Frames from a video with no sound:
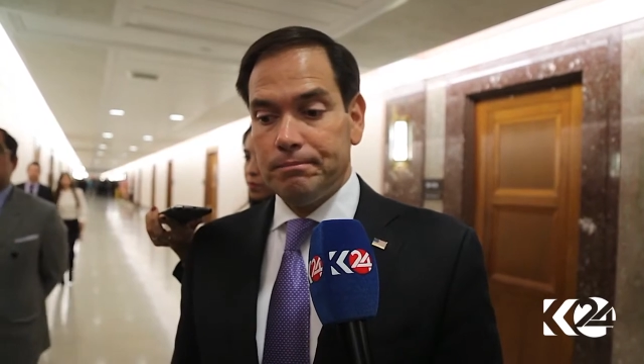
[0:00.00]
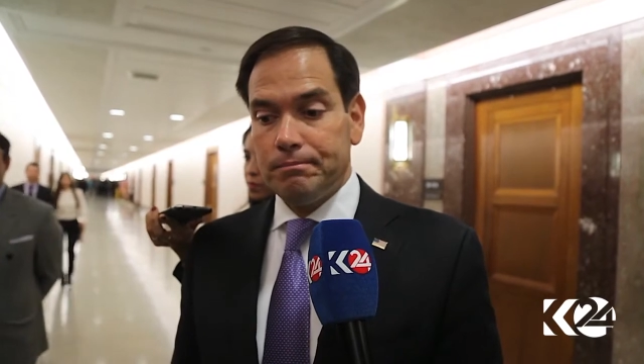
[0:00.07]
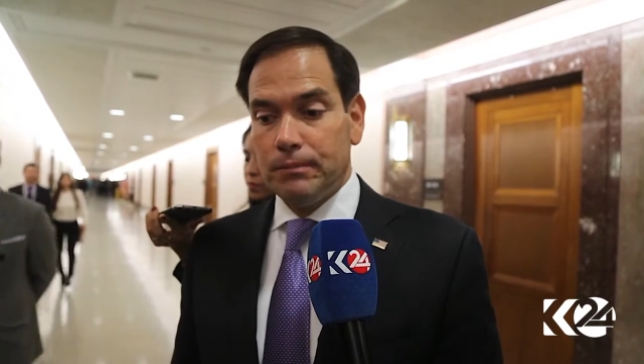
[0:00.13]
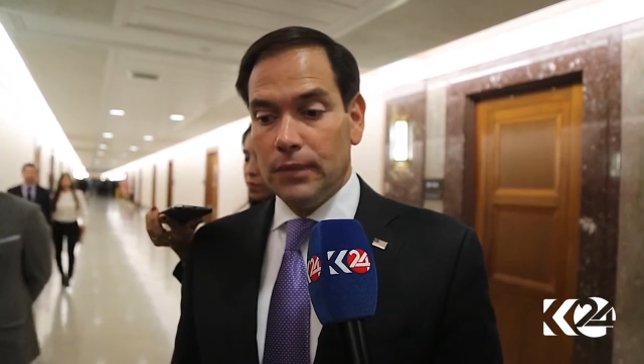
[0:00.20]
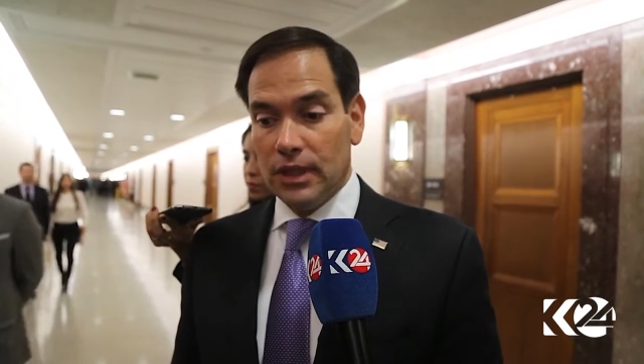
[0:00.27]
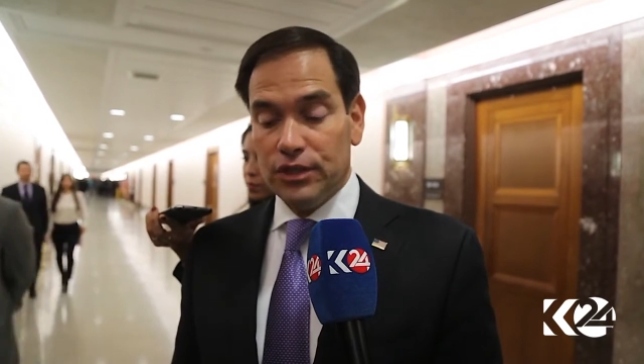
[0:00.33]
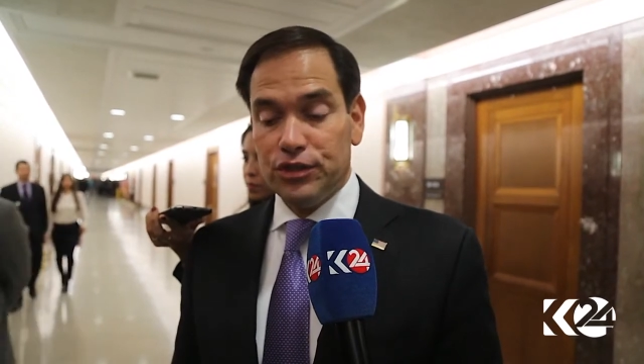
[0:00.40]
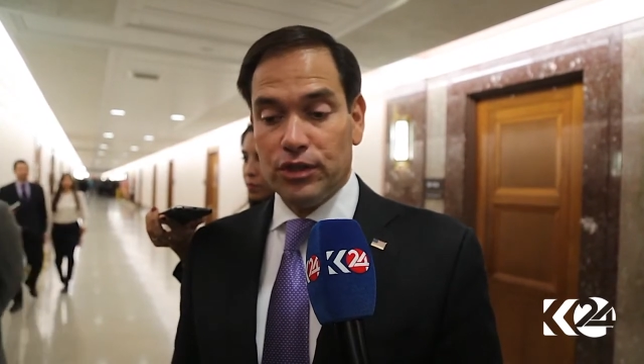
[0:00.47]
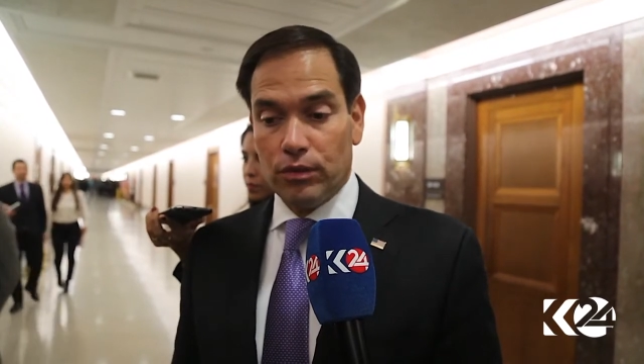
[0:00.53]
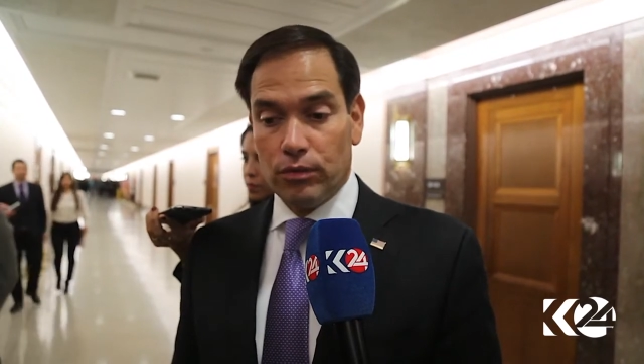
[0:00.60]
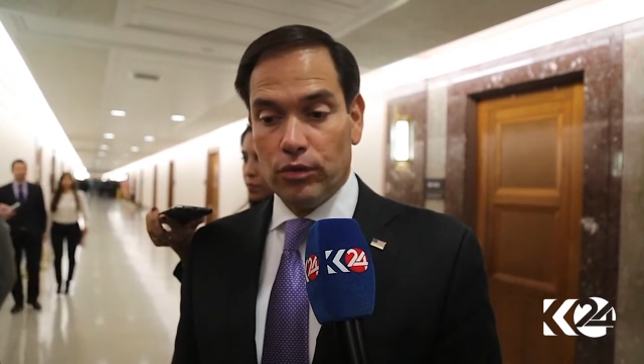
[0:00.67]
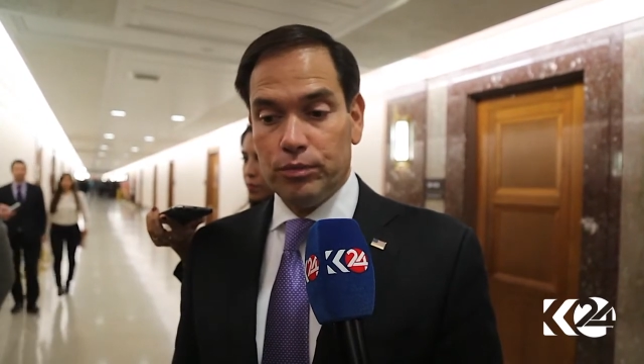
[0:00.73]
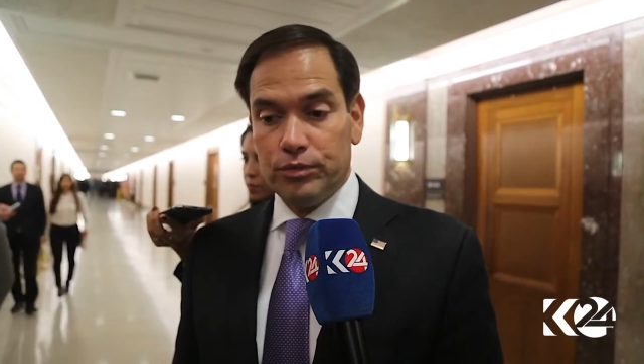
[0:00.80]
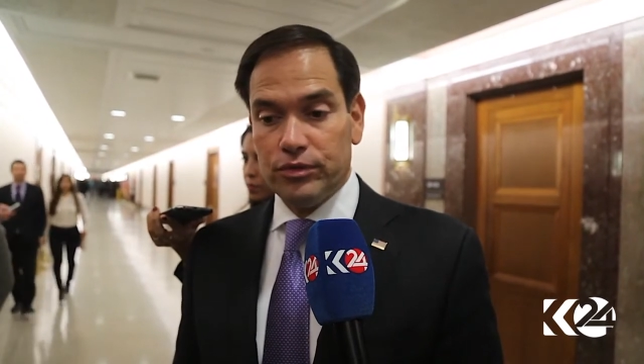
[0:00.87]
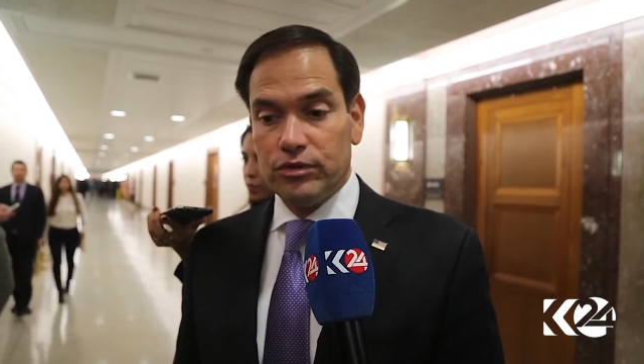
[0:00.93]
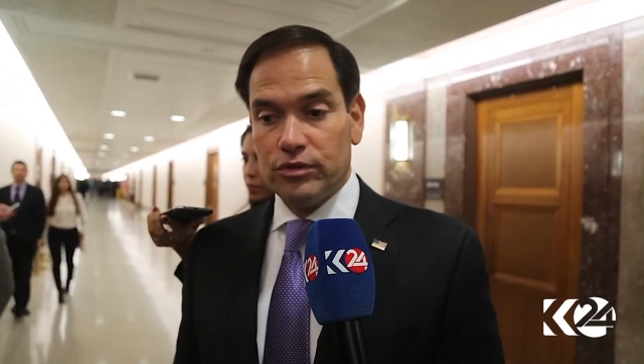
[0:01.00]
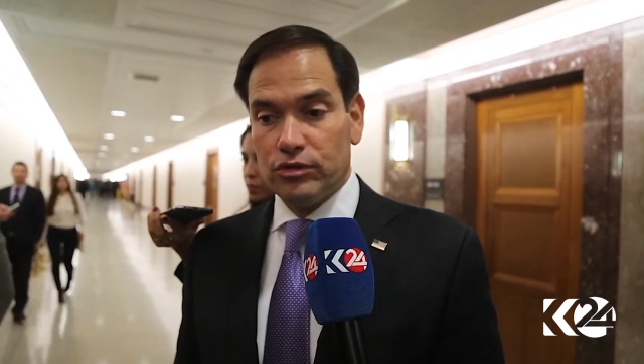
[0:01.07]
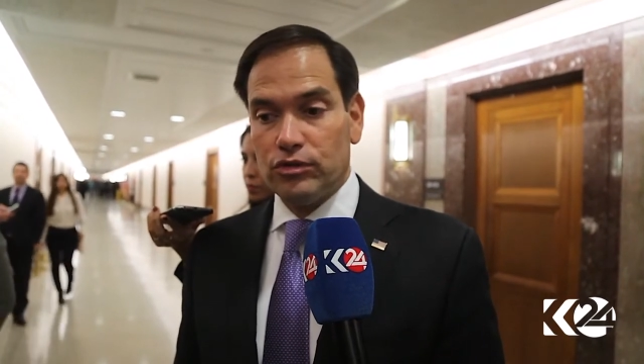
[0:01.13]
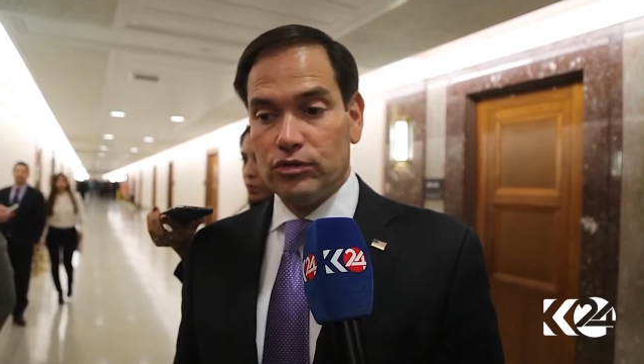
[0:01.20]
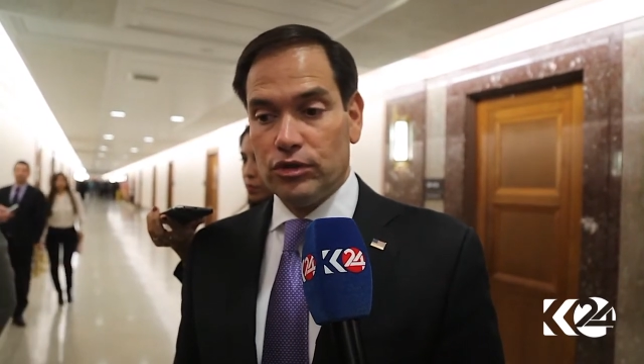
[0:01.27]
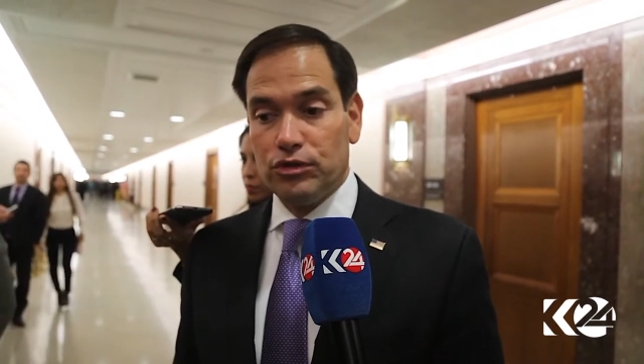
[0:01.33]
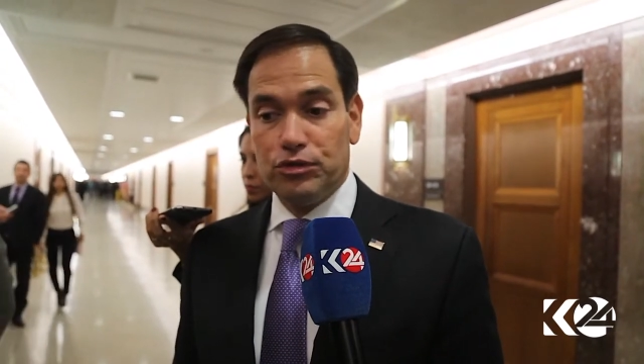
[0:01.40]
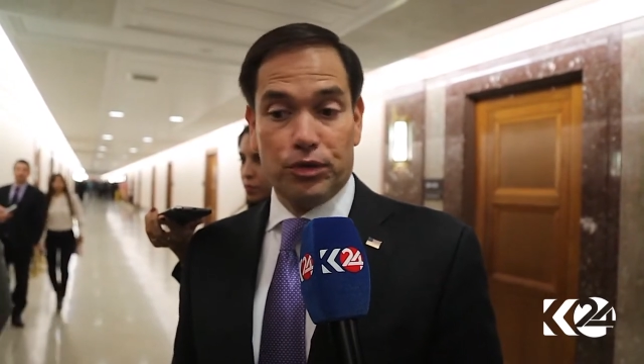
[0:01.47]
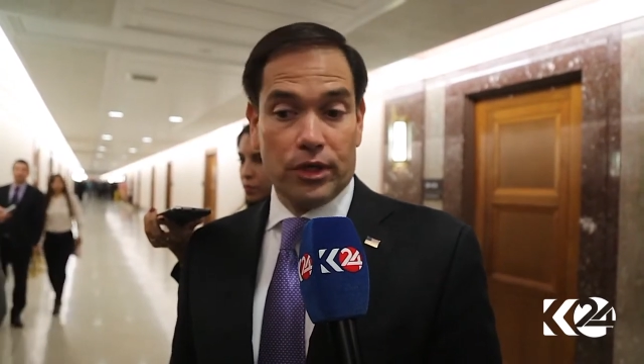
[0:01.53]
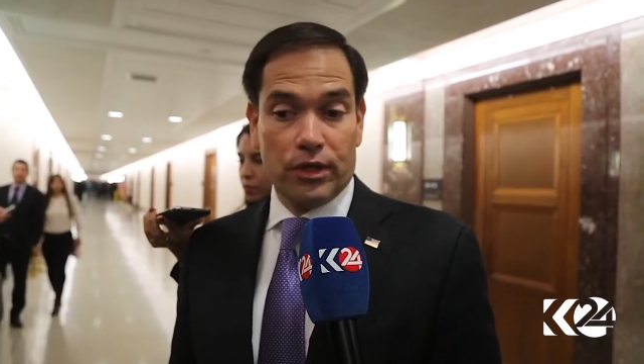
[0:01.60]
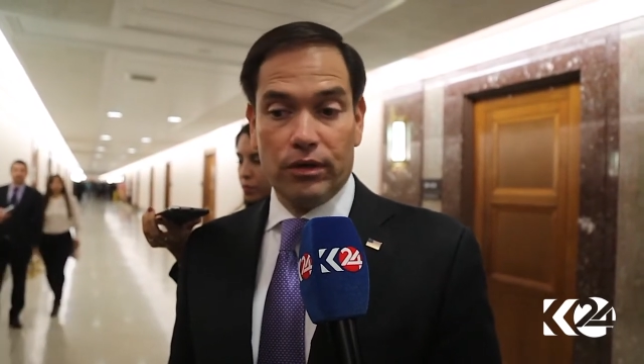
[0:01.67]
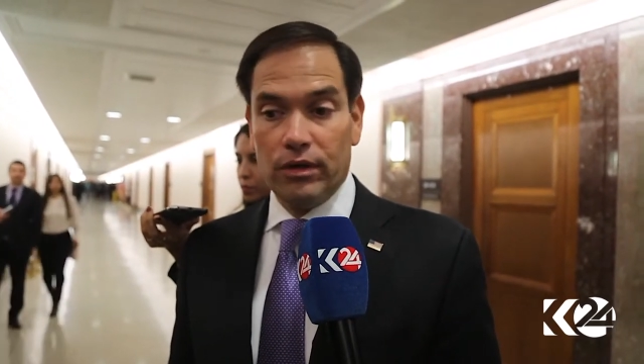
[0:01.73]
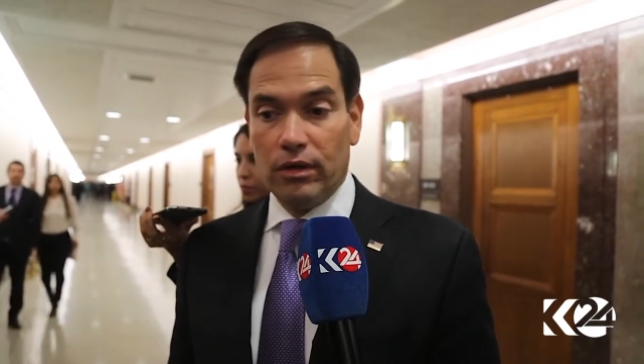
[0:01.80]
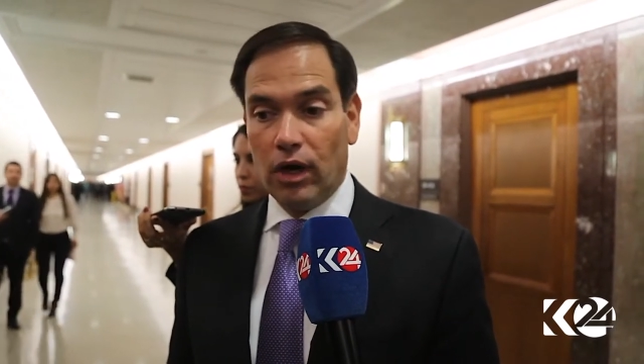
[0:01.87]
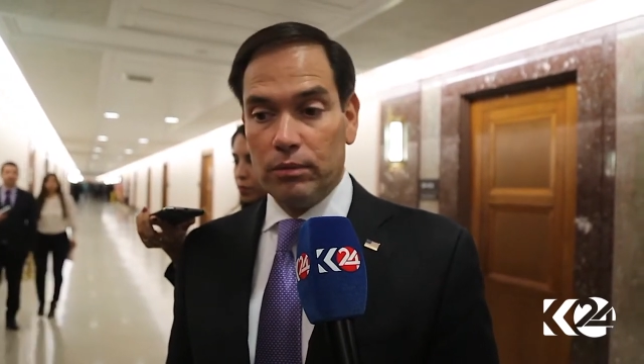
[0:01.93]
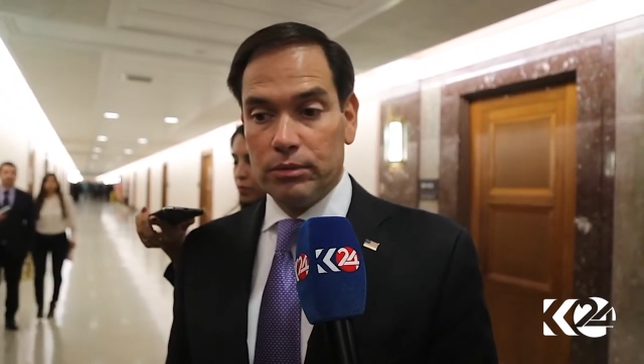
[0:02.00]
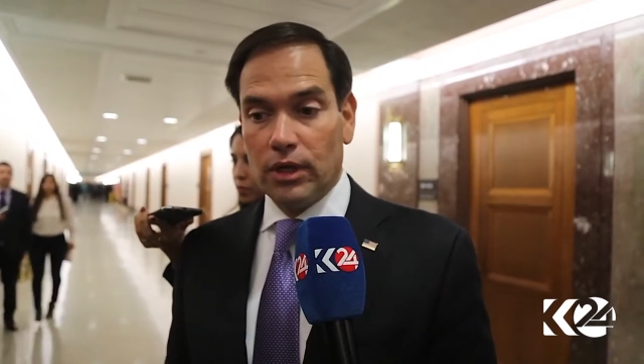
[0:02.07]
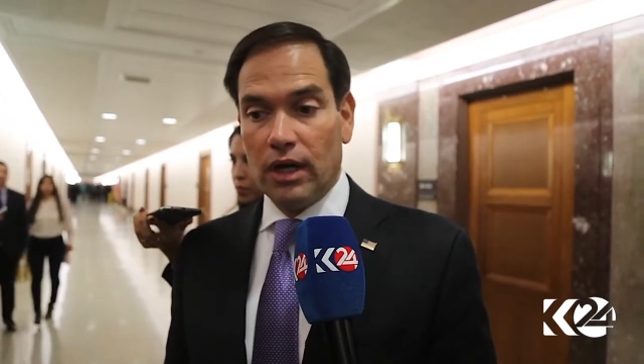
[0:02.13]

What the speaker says: militia groups to trigger an armed